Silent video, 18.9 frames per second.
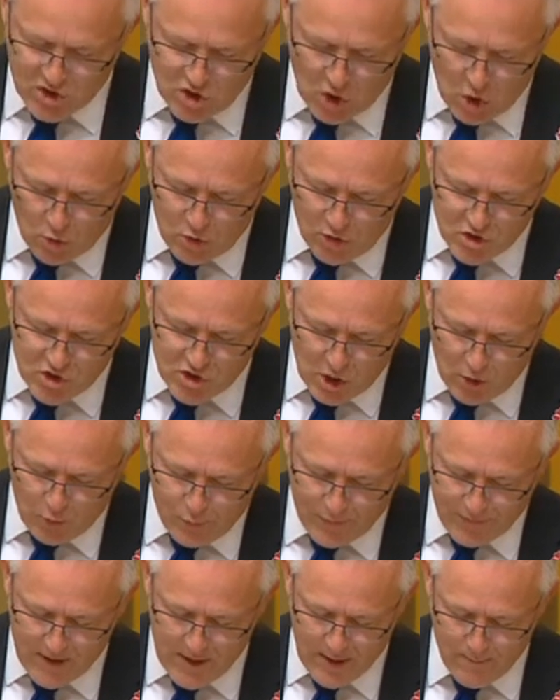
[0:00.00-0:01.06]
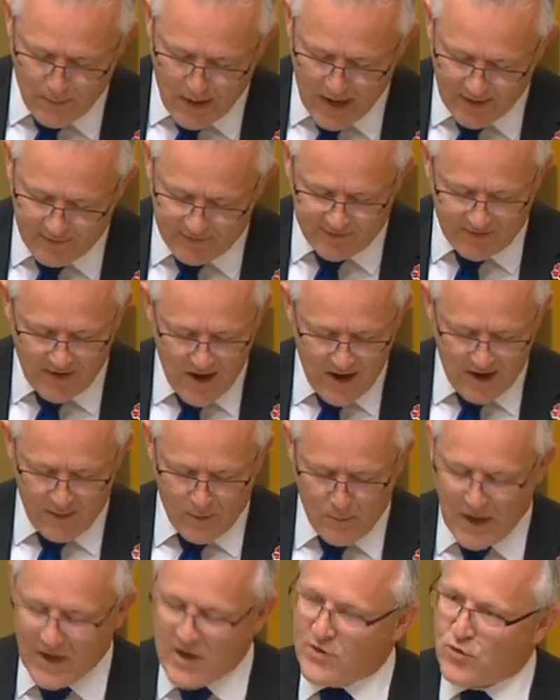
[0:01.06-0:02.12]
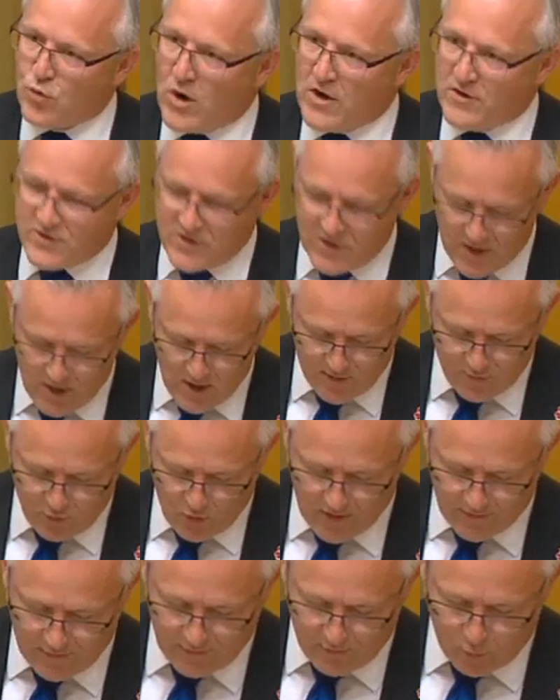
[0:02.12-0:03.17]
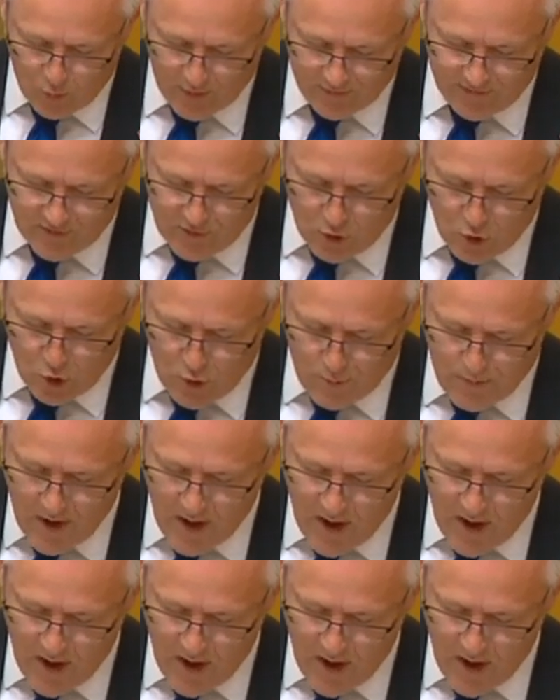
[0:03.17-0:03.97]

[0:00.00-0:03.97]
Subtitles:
shoulder to shoulder with their mates in the muddy trenches of Western Europe,